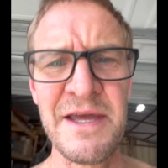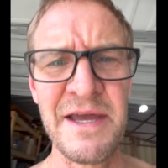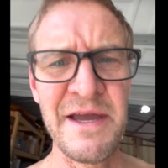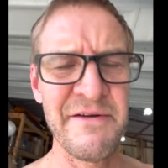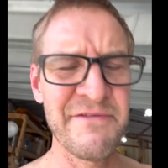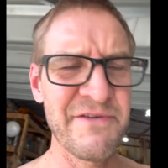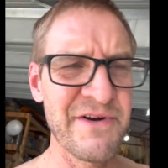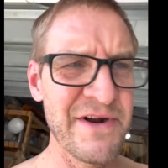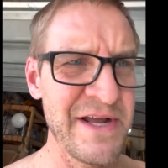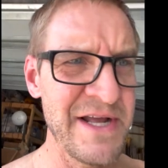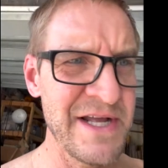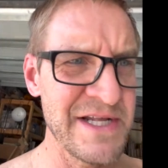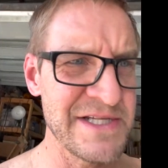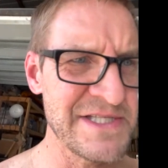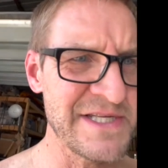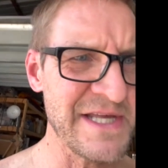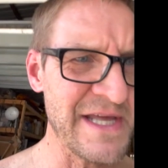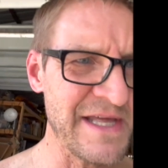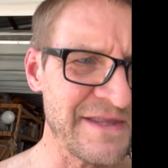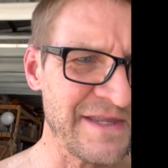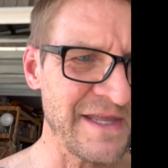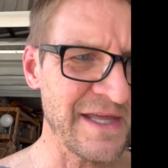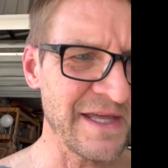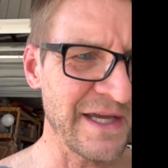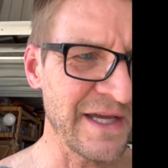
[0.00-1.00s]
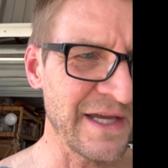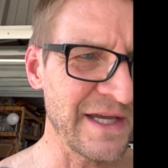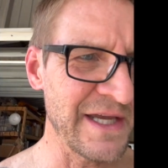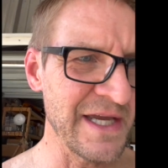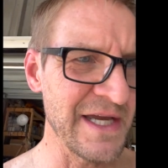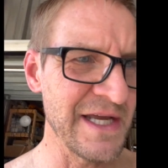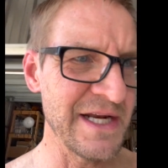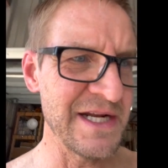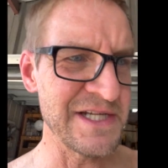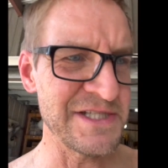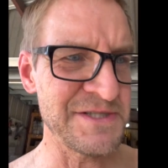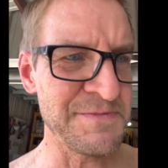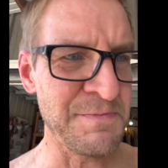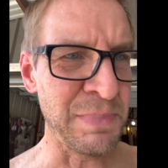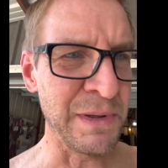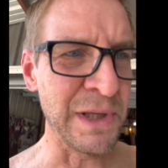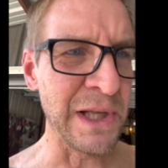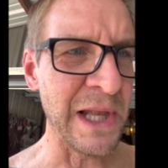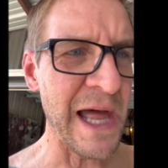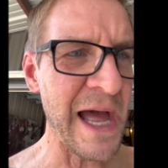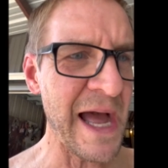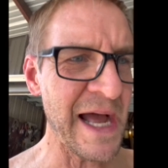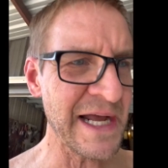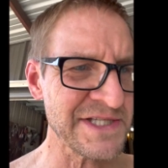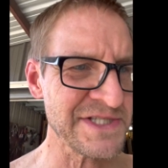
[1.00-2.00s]
ever hits that thing again, it's
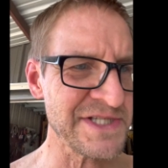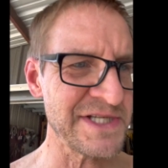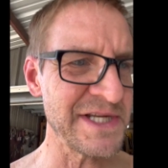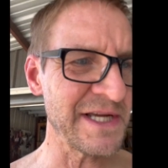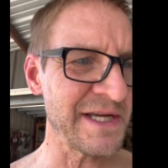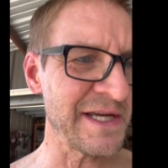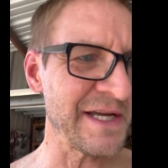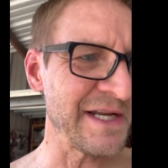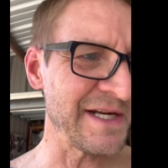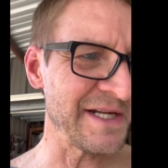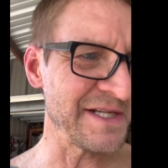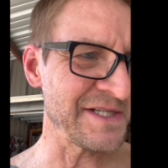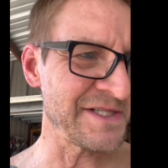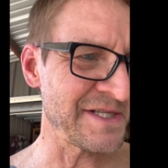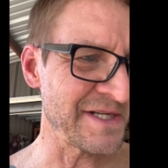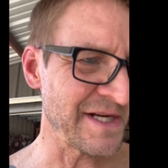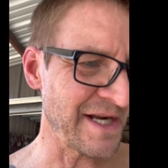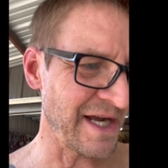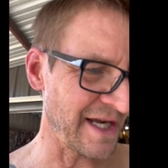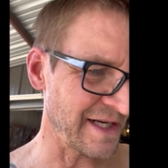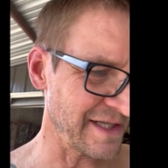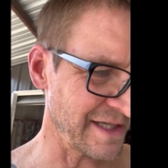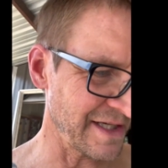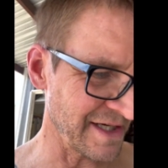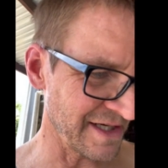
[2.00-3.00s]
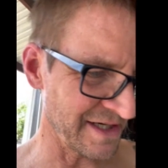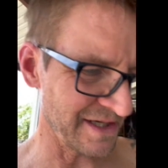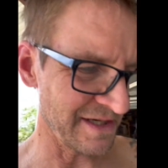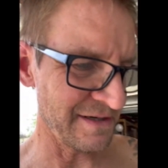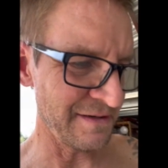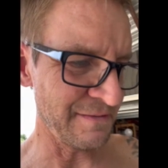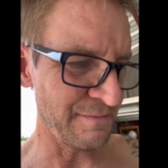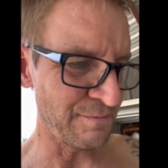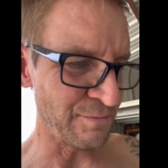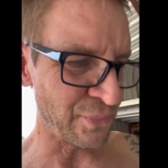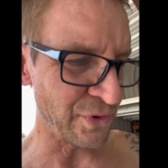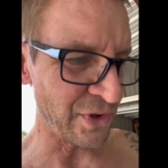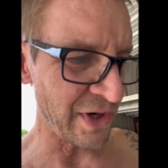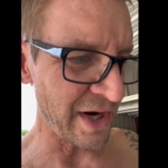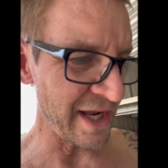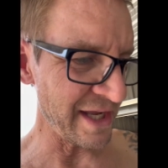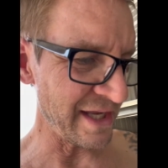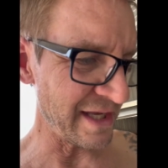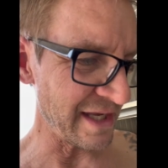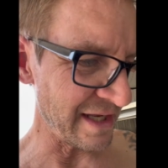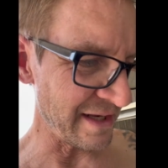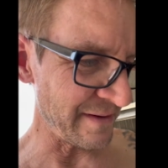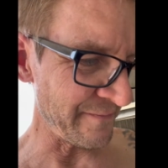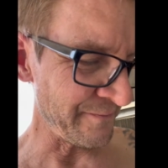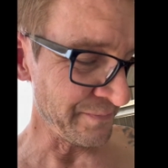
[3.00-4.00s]
plastic and it's not gonna break
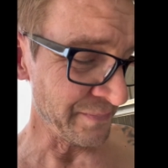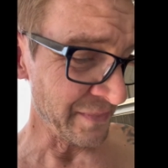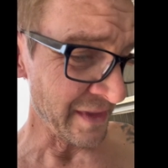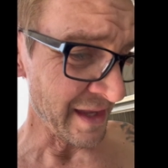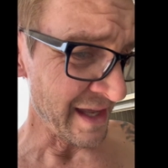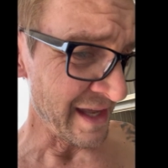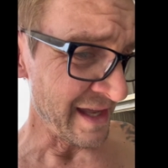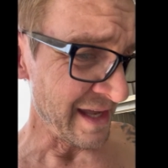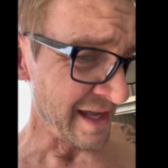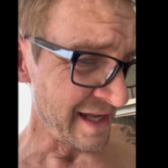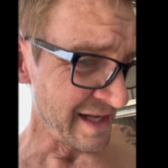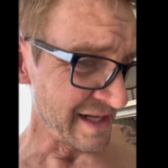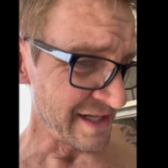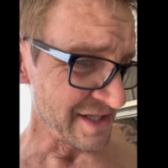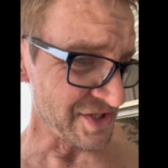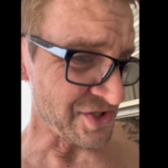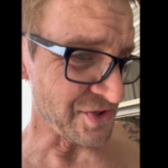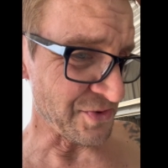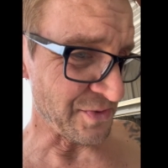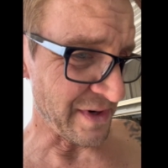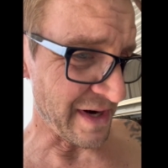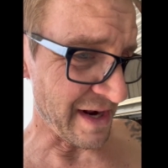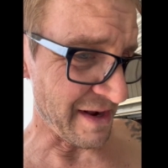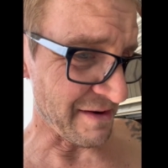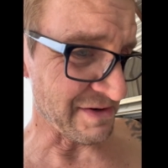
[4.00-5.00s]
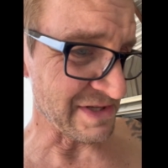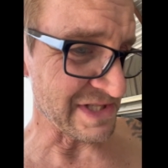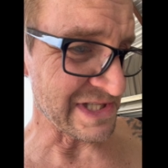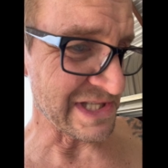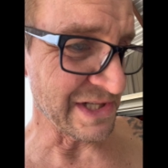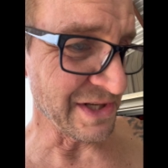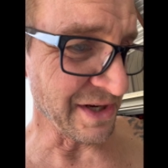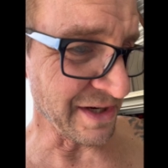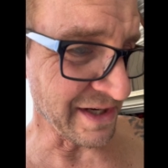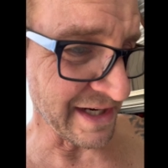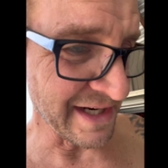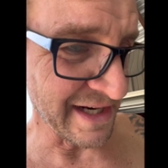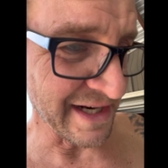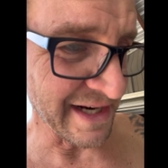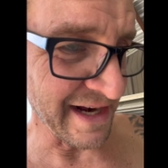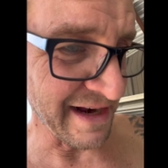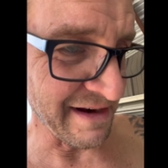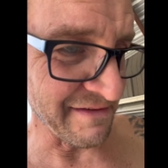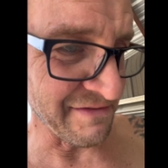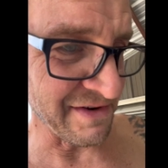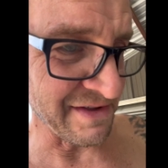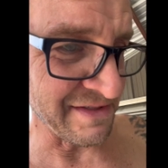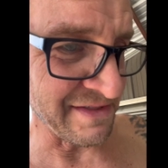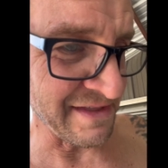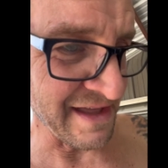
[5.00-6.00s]
it. So when I was looking at
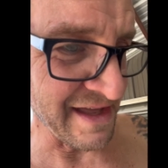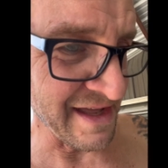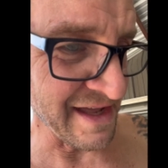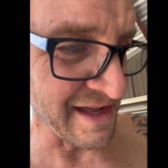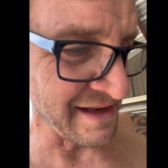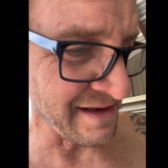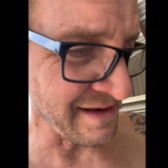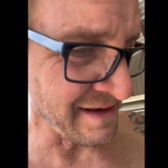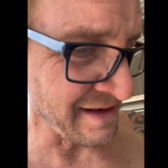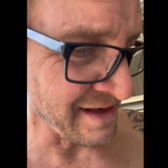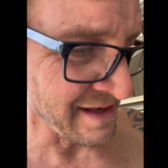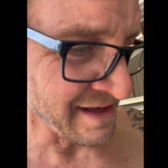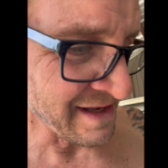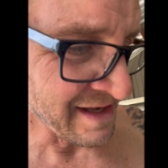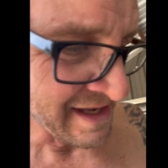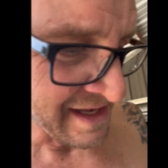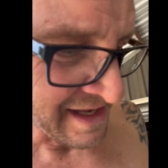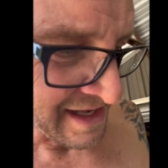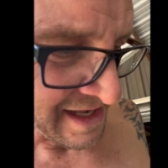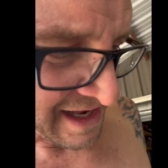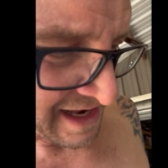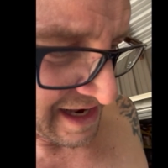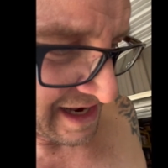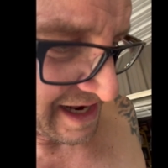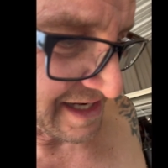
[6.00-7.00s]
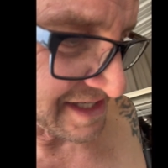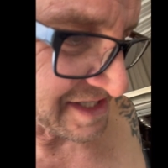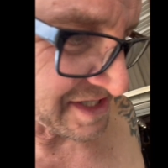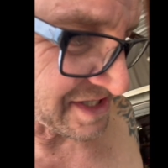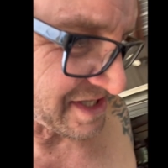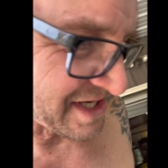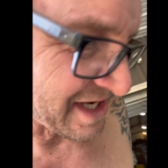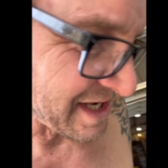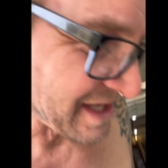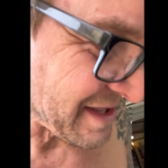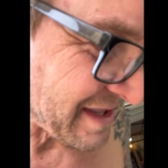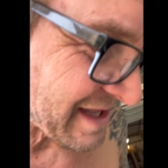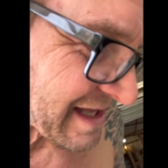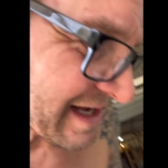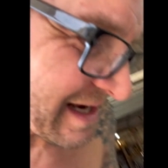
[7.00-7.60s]
everything, I see that